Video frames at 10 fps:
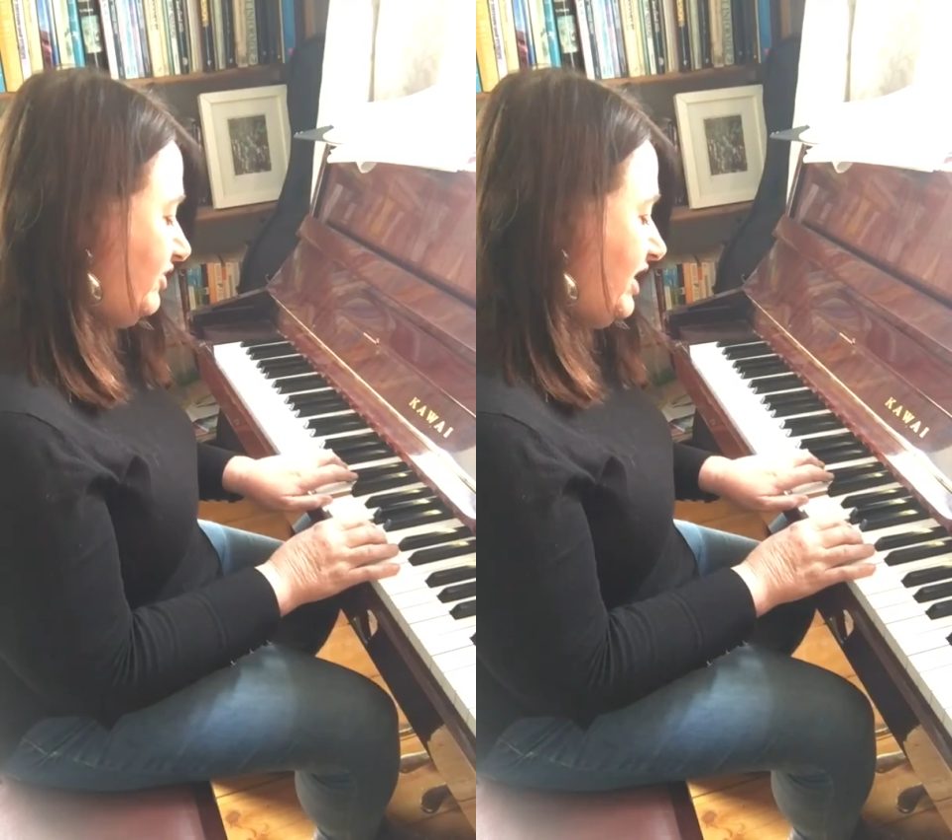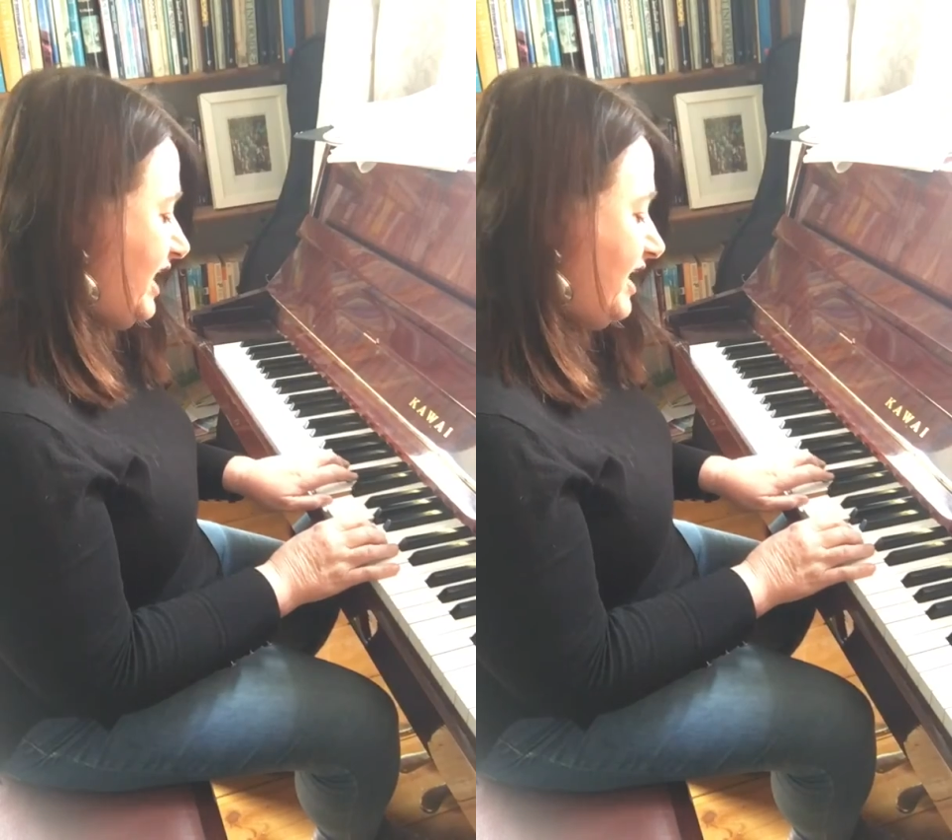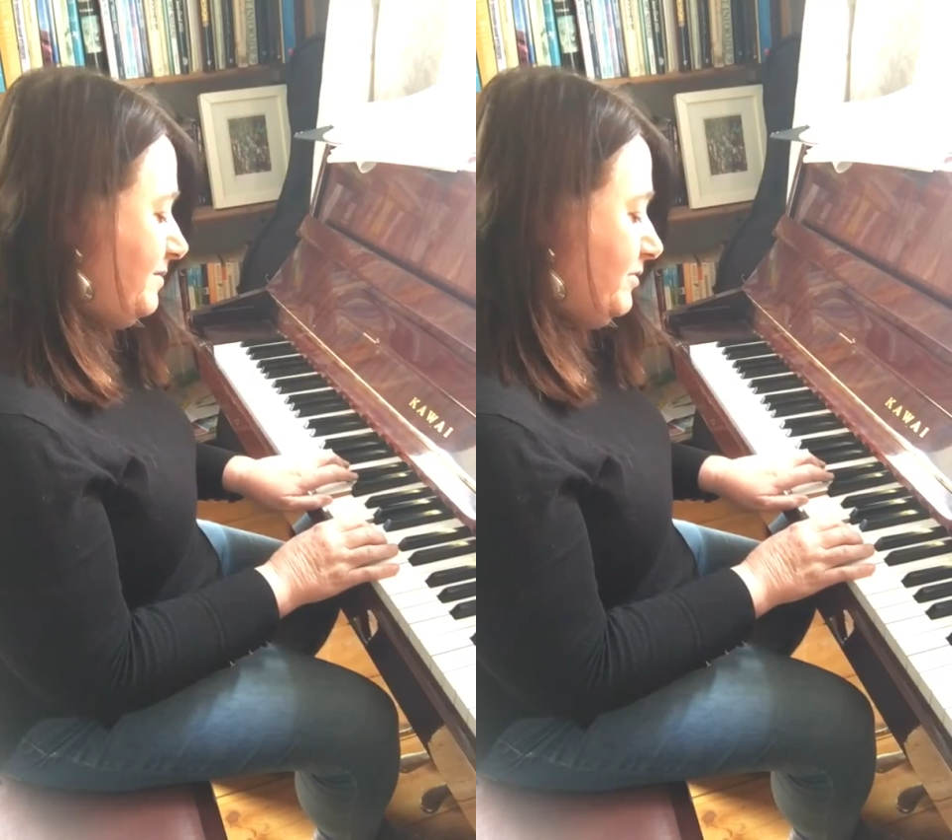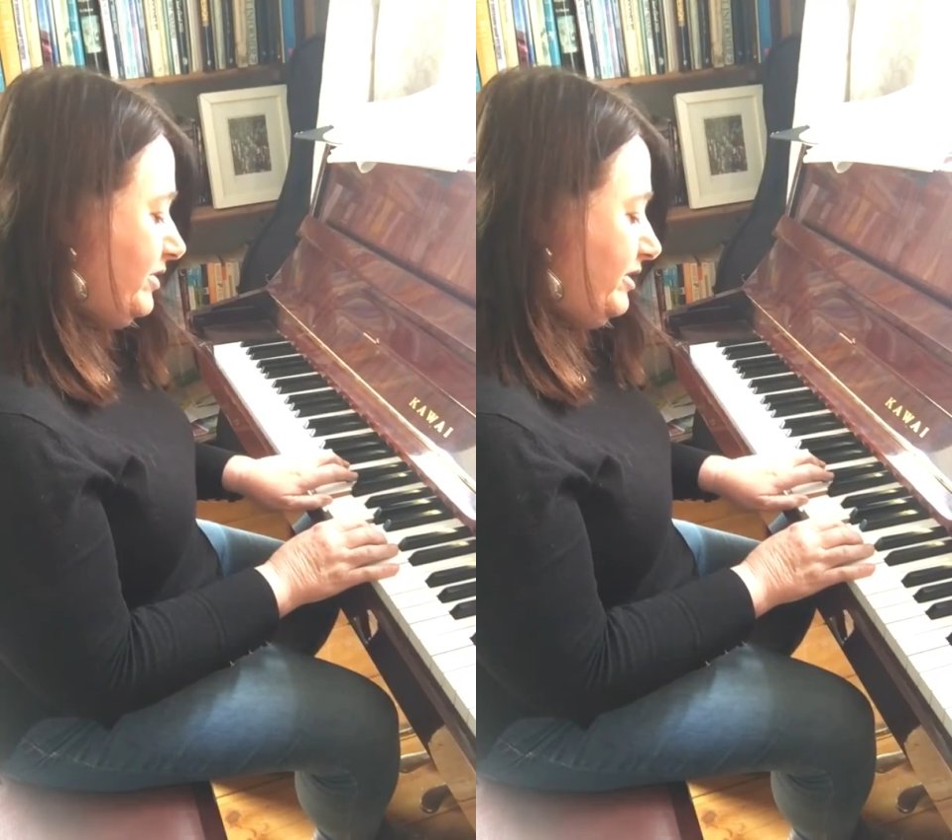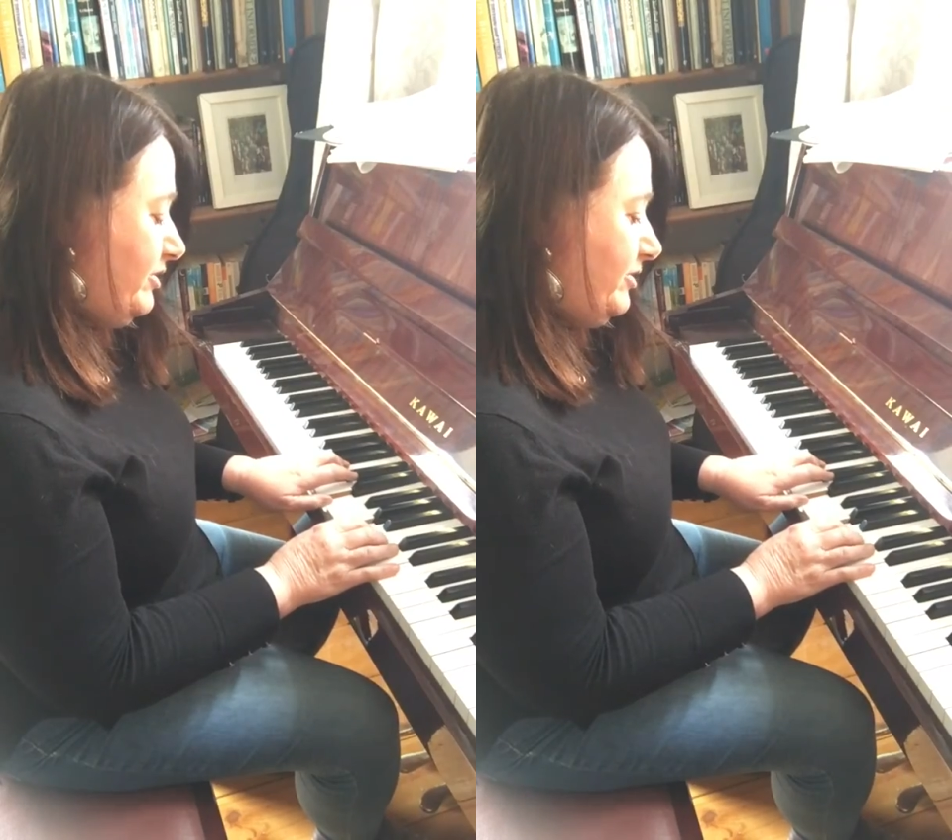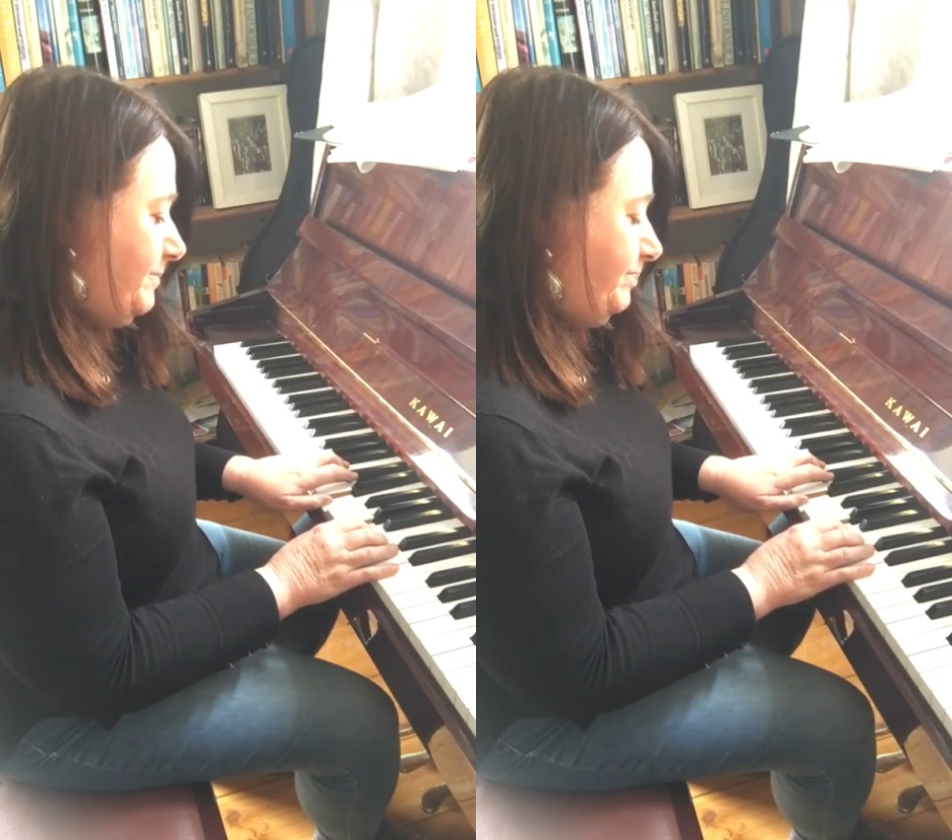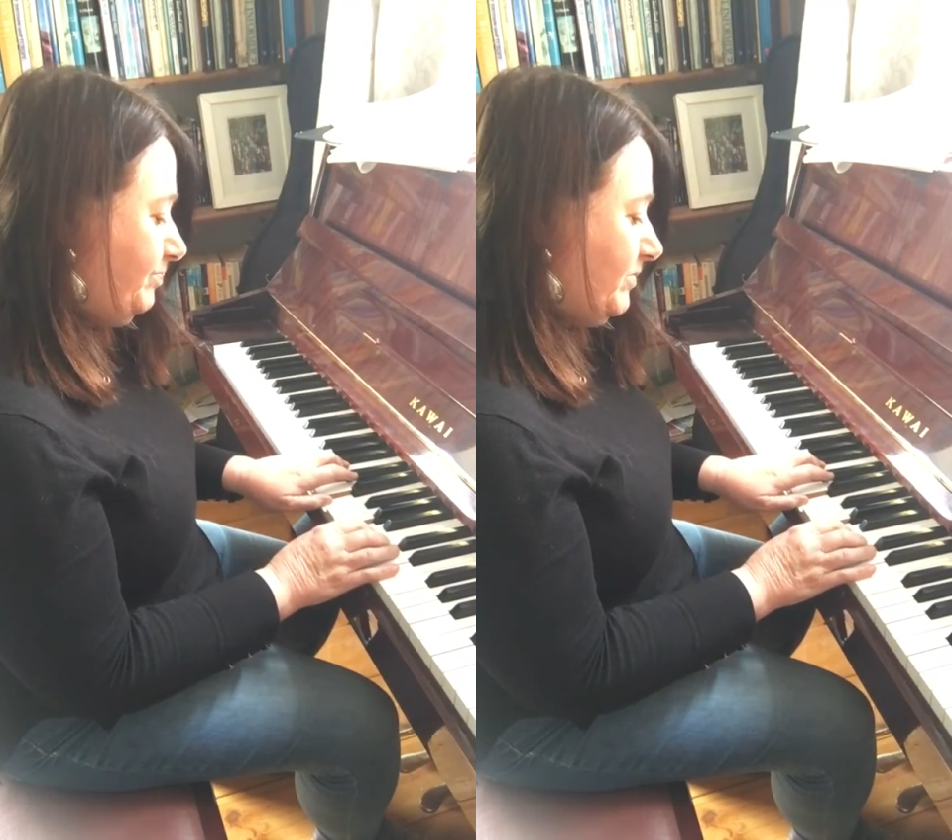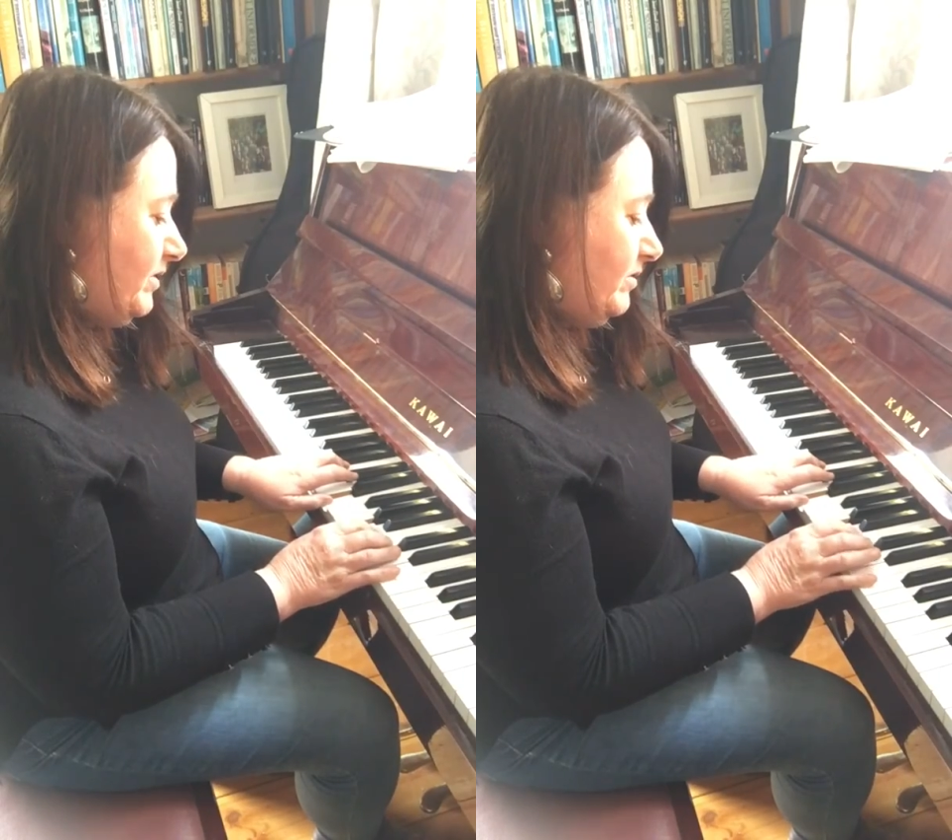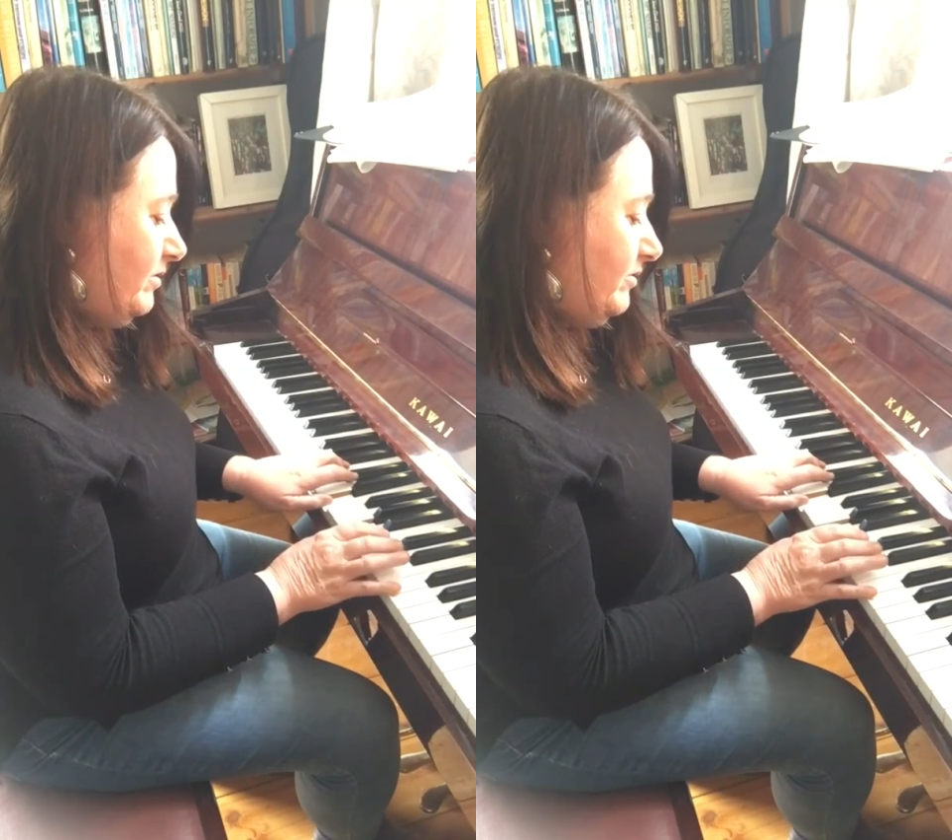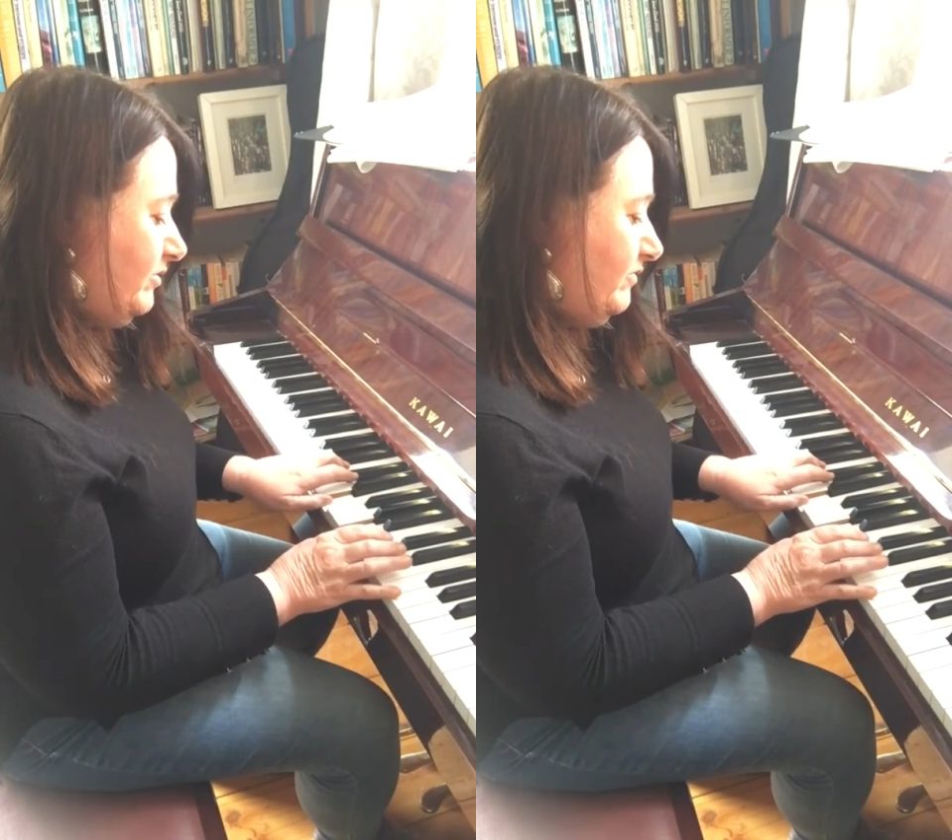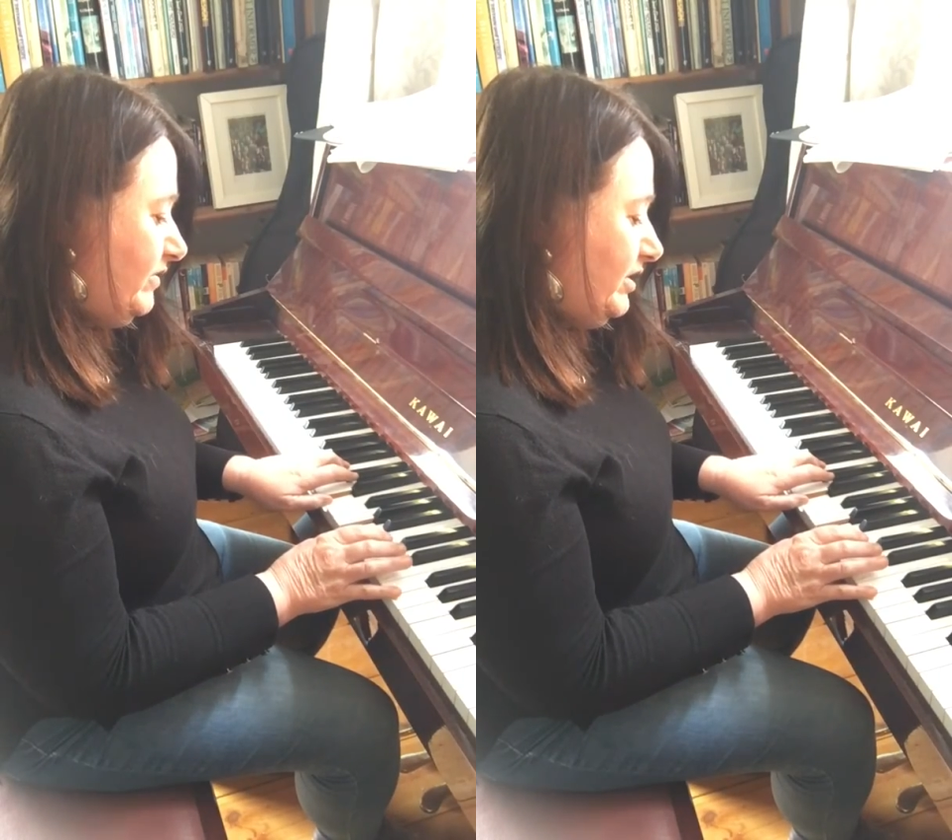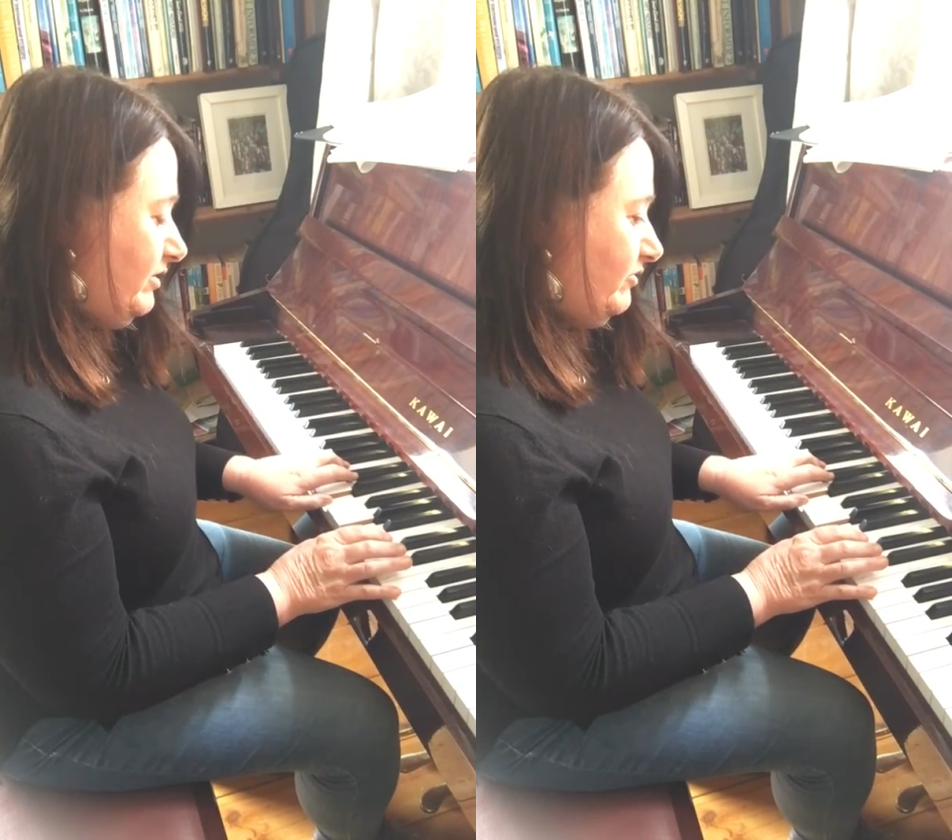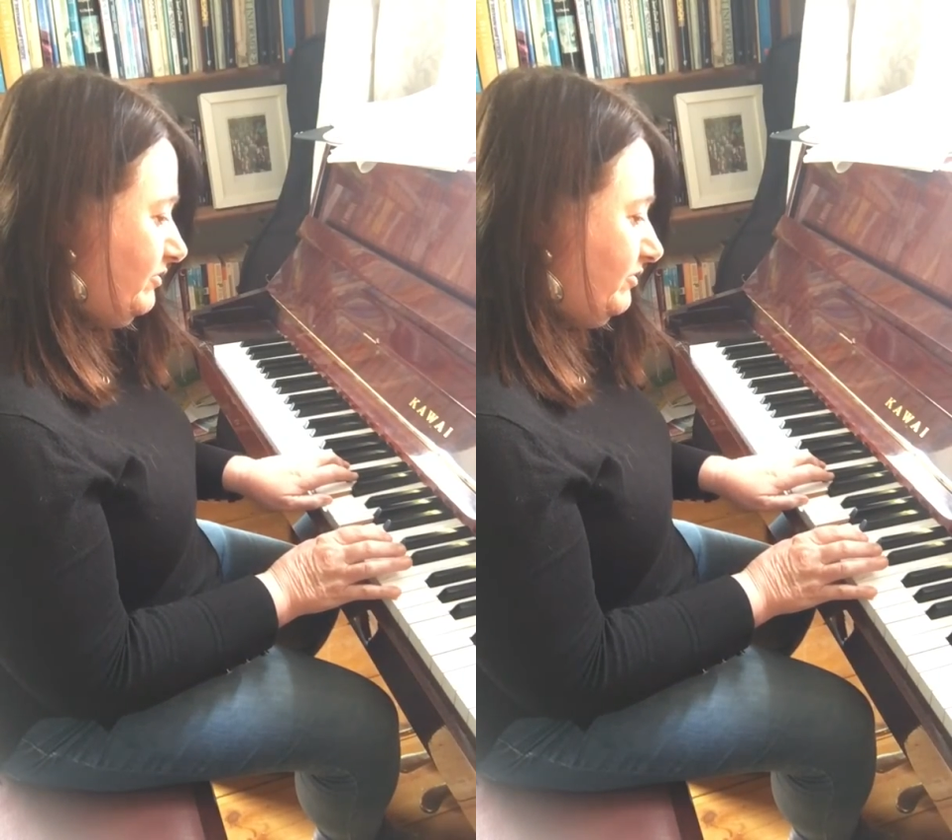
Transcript: A minor to finish.